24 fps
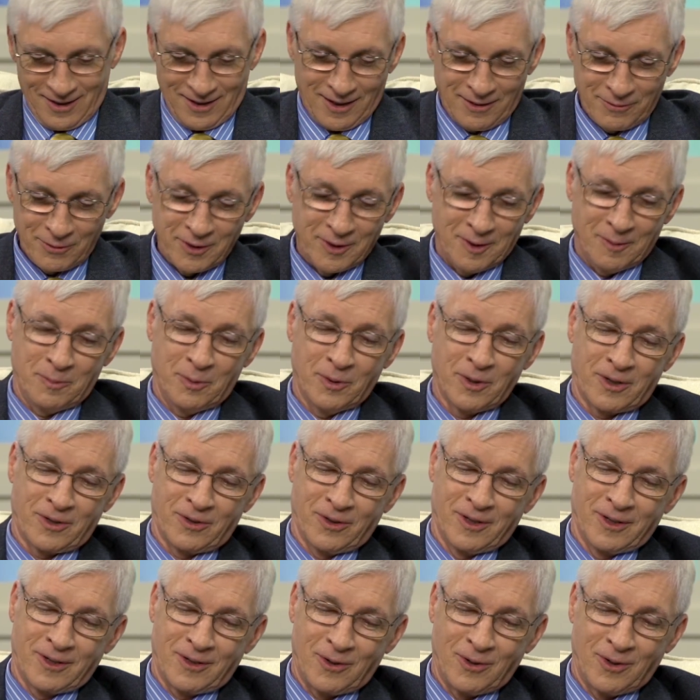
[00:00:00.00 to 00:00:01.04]
I've written a
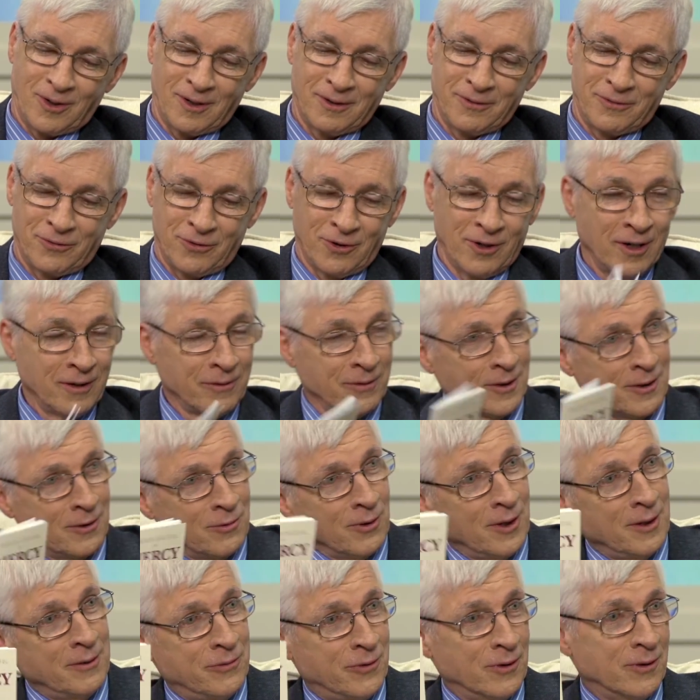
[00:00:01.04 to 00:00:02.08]
booklet called Forever
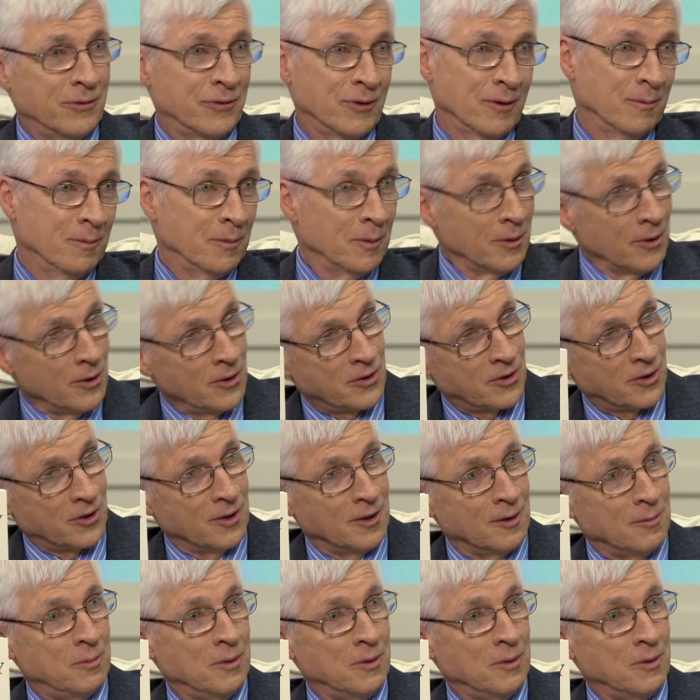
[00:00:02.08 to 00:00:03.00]
Grateful for Mercy,